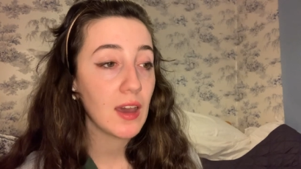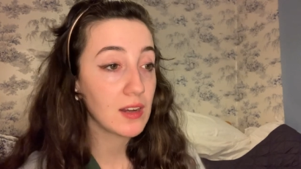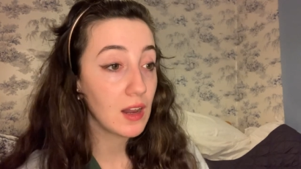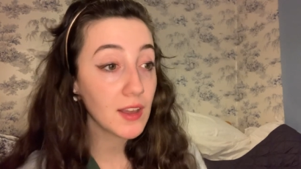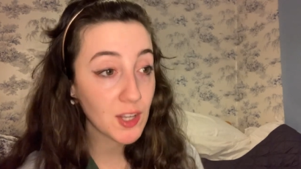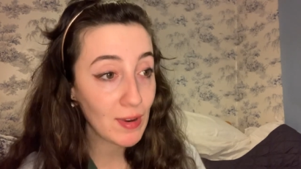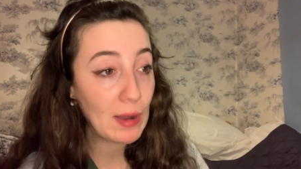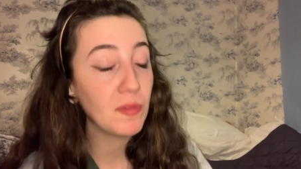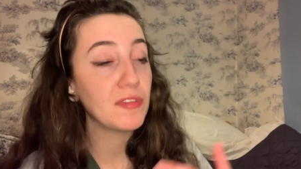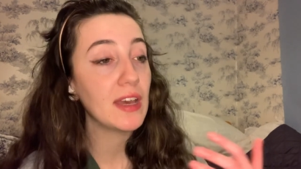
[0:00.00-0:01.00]
And I like her
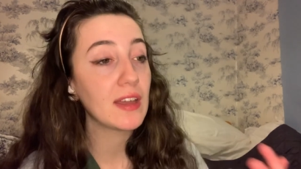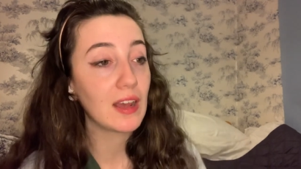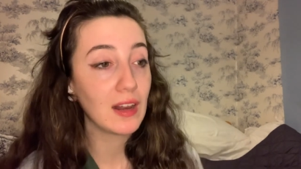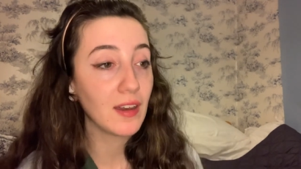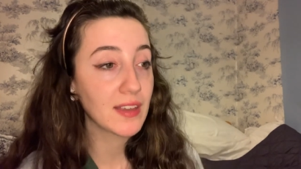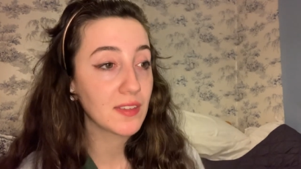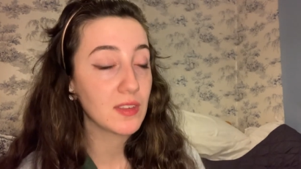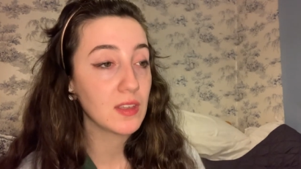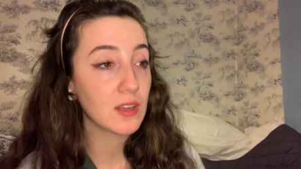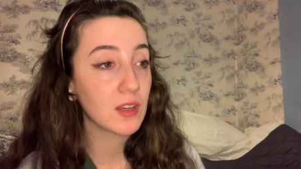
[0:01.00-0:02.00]
outfit and I like
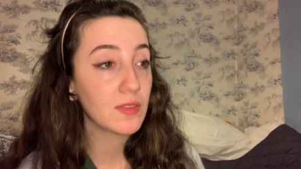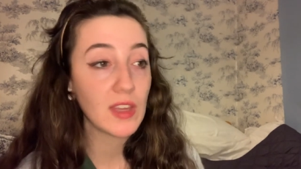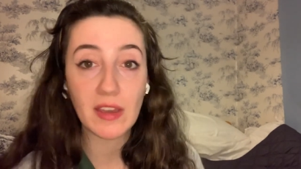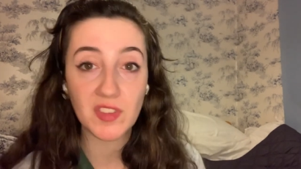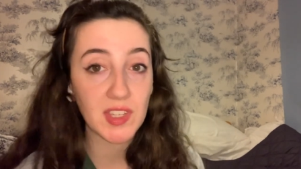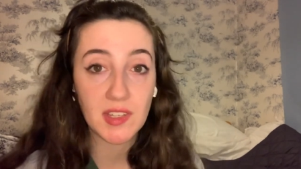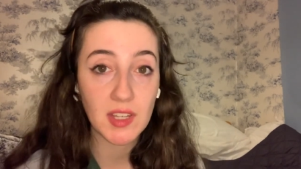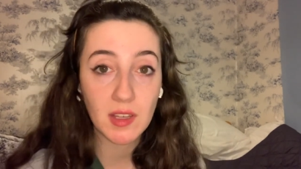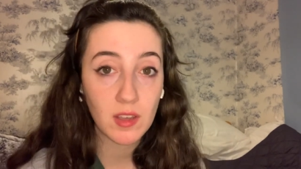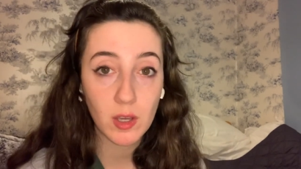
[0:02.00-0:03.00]
the, the
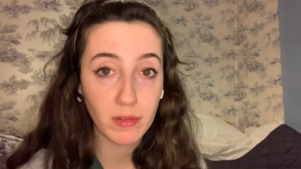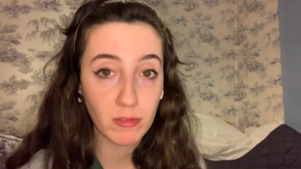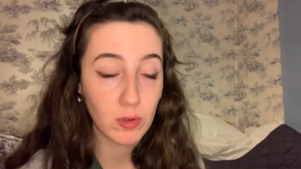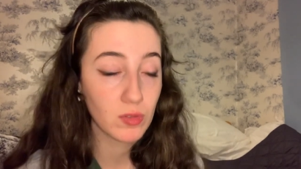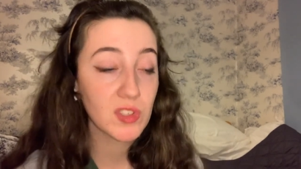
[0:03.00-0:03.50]
aesthetic overall.